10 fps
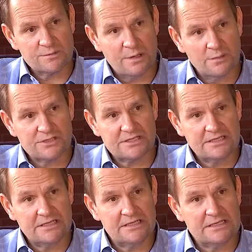published
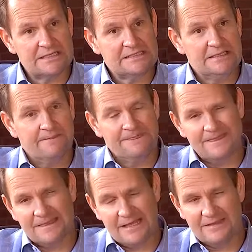in,
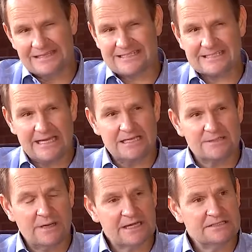I think it's Science
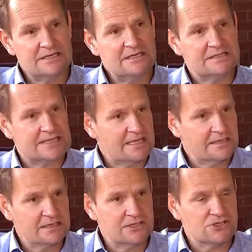magazine. It's
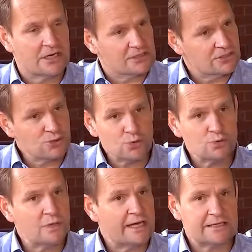Anthony
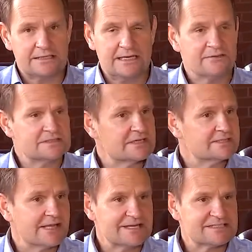Chengdu. I can't even say
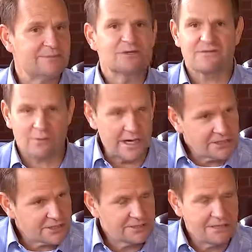his last name. He's French.